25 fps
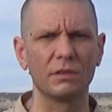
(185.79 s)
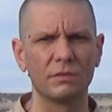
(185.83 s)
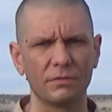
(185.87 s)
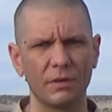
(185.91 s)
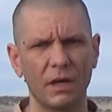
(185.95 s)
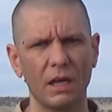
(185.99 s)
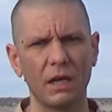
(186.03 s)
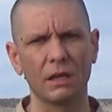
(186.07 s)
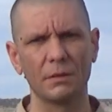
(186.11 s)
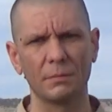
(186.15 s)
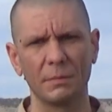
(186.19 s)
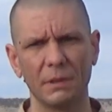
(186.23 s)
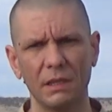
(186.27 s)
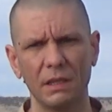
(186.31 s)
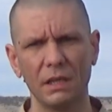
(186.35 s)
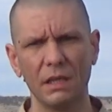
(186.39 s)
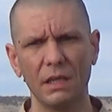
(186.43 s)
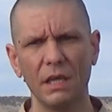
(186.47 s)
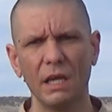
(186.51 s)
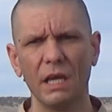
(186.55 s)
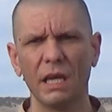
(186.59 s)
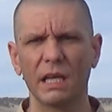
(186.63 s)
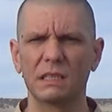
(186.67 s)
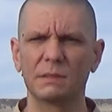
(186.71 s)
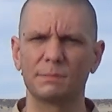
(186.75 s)
environment,
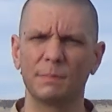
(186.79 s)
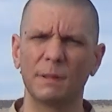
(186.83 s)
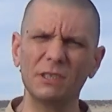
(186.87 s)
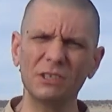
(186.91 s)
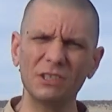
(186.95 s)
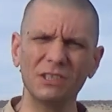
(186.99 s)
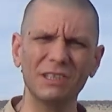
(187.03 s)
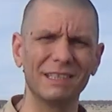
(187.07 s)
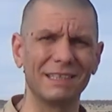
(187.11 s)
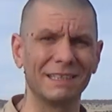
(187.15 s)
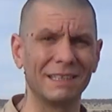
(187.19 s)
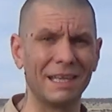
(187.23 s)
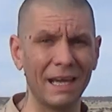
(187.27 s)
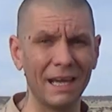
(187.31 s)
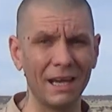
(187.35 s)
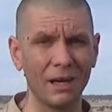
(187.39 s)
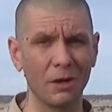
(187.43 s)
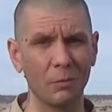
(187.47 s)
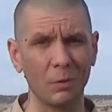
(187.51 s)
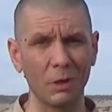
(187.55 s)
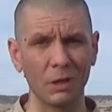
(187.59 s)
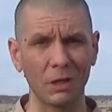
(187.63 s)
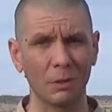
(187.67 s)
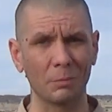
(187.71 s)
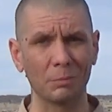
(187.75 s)
especially now
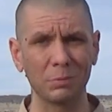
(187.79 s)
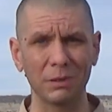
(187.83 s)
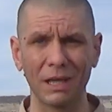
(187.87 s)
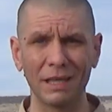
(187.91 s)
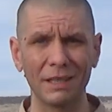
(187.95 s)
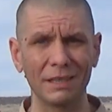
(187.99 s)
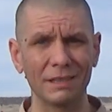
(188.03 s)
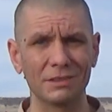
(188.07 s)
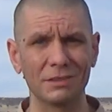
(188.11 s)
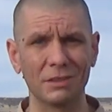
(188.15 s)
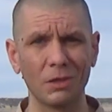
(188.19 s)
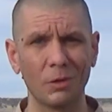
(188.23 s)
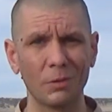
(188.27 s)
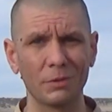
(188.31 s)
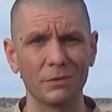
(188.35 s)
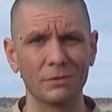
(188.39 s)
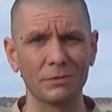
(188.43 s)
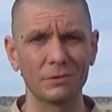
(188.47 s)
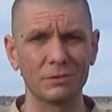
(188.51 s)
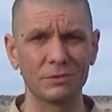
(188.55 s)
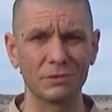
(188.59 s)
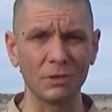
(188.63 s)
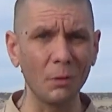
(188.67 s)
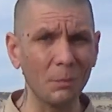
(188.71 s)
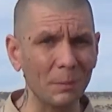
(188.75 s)
while our planet is going
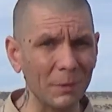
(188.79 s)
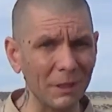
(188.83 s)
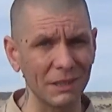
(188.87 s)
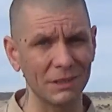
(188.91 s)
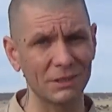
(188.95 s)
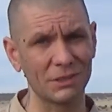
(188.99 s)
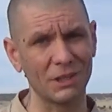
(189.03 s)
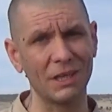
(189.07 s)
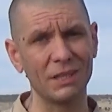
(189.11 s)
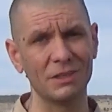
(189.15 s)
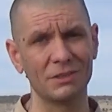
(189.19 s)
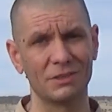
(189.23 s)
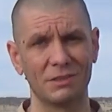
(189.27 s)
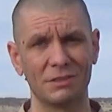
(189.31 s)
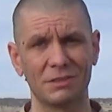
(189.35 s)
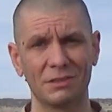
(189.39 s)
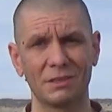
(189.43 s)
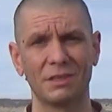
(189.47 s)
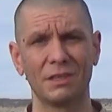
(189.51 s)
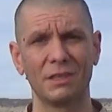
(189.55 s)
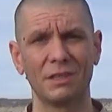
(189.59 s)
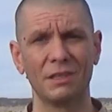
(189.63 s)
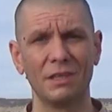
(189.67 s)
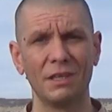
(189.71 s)
through so many changes,